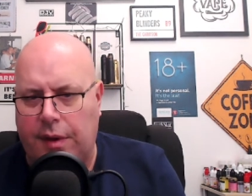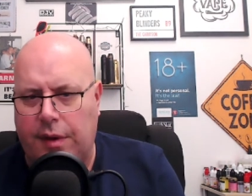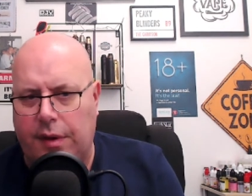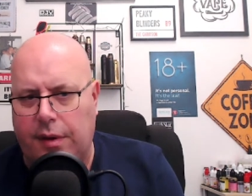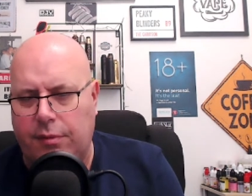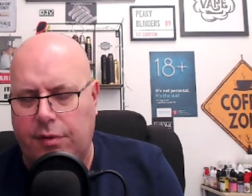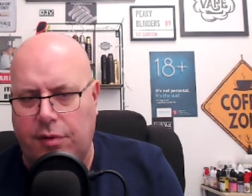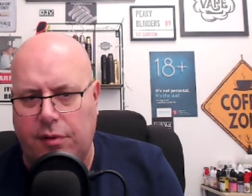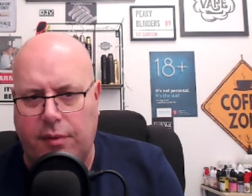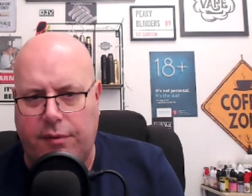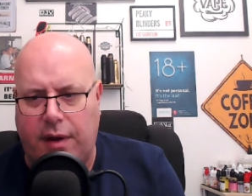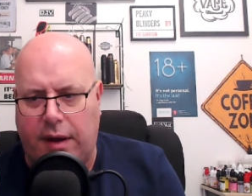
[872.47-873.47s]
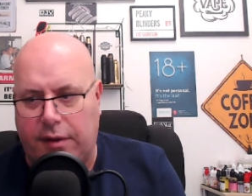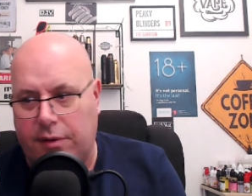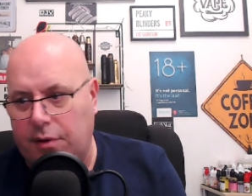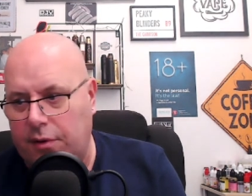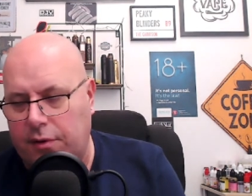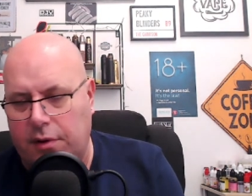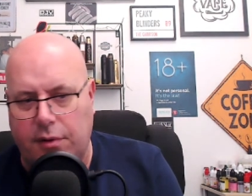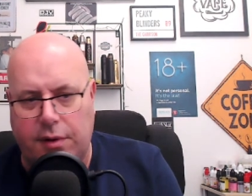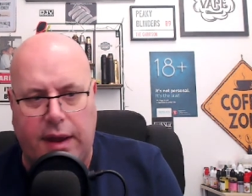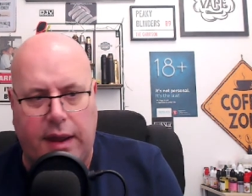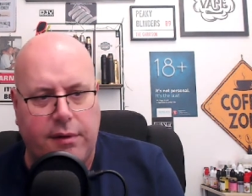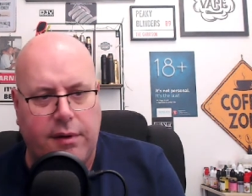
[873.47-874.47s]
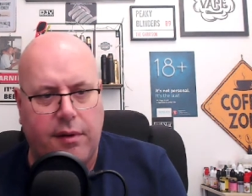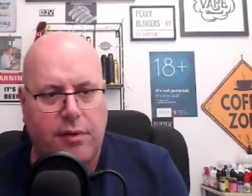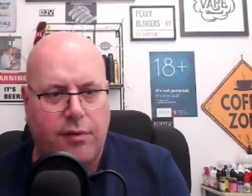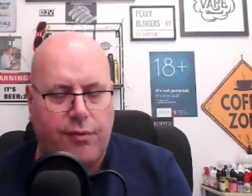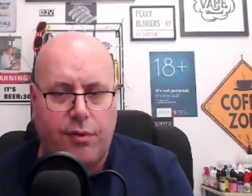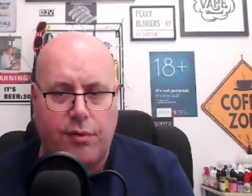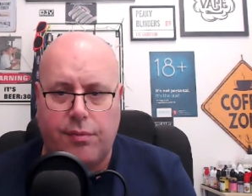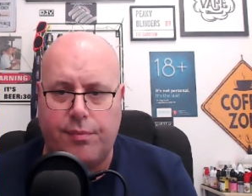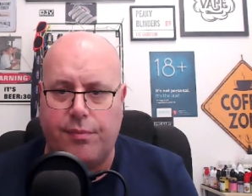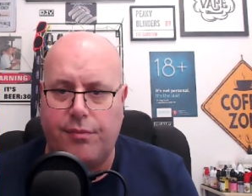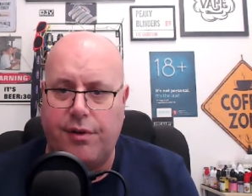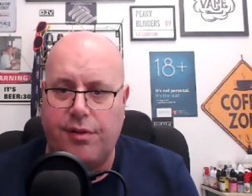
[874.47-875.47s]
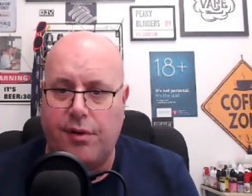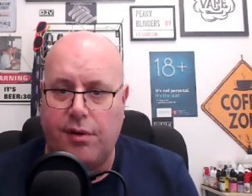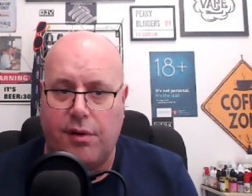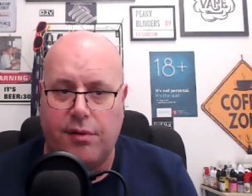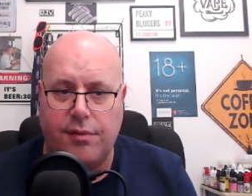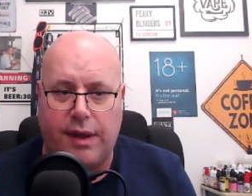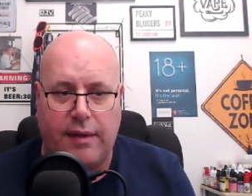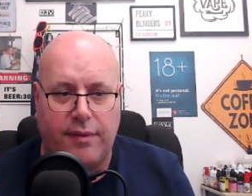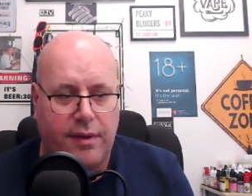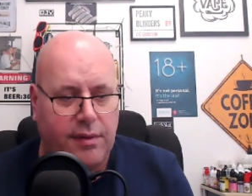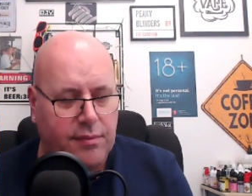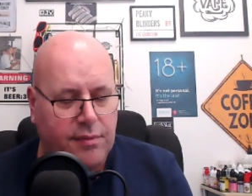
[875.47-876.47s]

and we just sort of went round this corner and looked down, and there's a full resort down there.